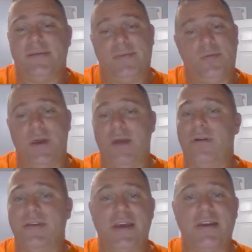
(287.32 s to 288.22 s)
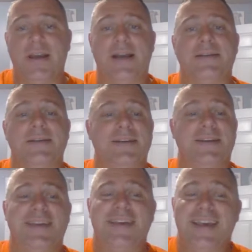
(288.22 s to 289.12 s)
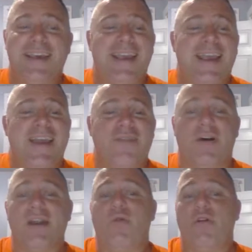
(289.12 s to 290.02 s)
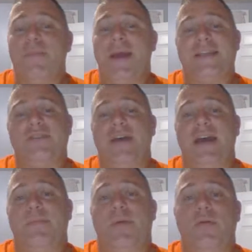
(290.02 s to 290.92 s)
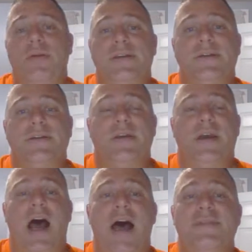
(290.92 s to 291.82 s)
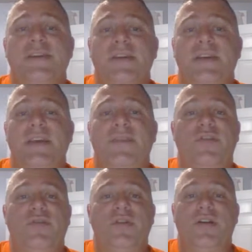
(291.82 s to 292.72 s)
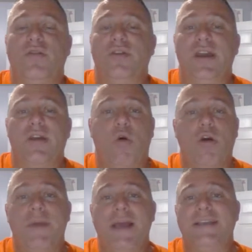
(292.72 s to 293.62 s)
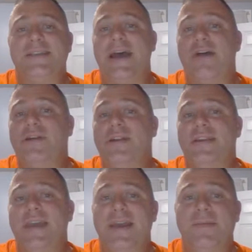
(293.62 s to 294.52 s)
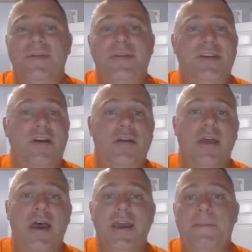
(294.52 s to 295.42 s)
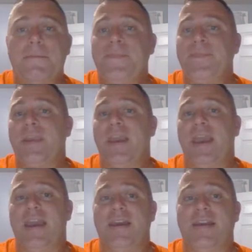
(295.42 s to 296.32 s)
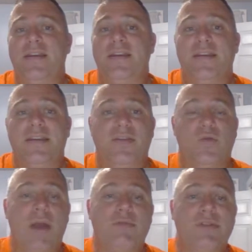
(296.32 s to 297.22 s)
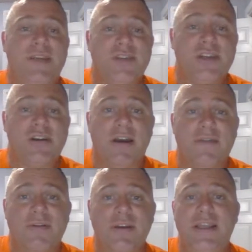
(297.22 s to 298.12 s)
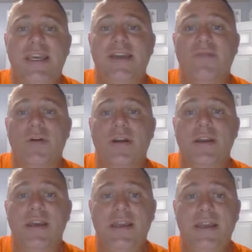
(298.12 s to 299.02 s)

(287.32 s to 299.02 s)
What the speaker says: I want to tell you guys. Running quarterbacks are an added bonus. Obviously, if you get a quarterback that's down on the 10-yard line and his wide receivers are covered and he can run it in,